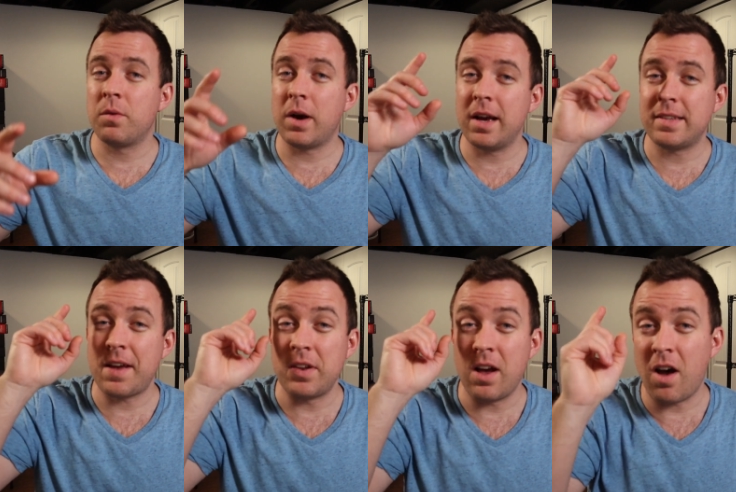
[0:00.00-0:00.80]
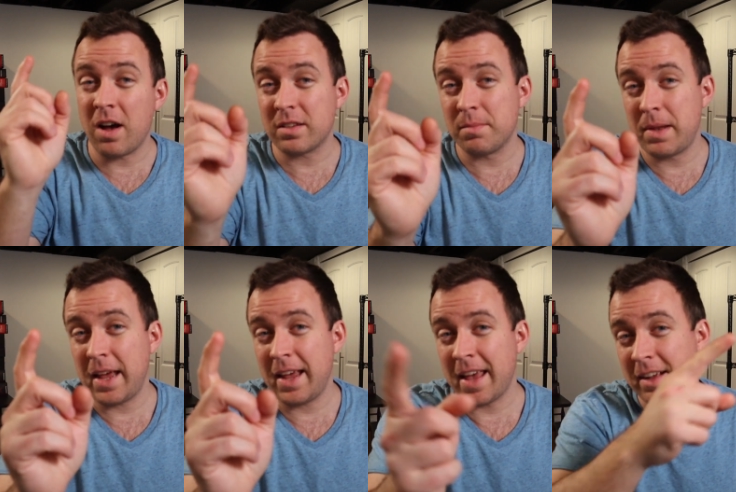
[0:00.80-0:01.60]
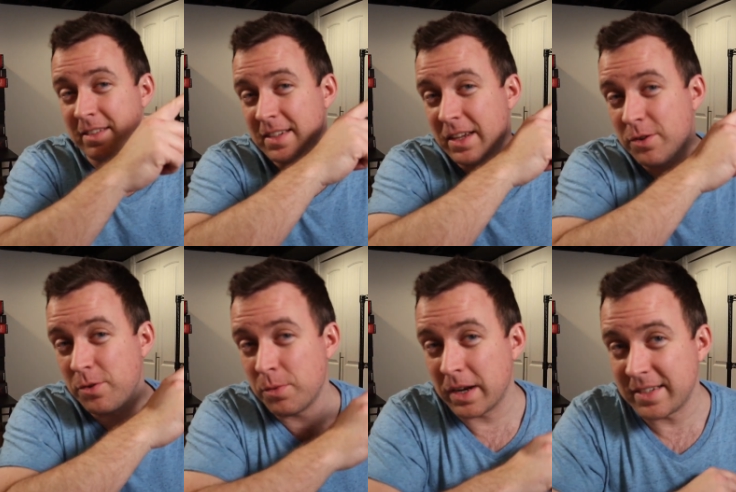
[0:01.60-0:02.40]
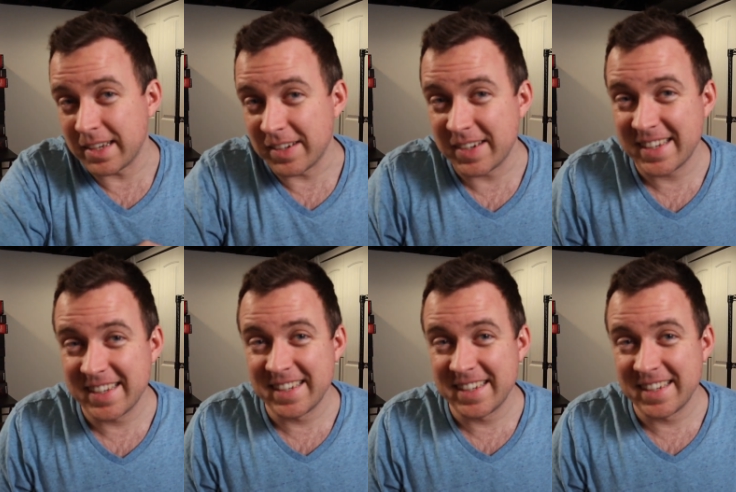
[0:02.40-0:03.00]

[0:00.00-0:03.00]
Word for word: Otherwise, have an awesome day, and I'll see you when I see you.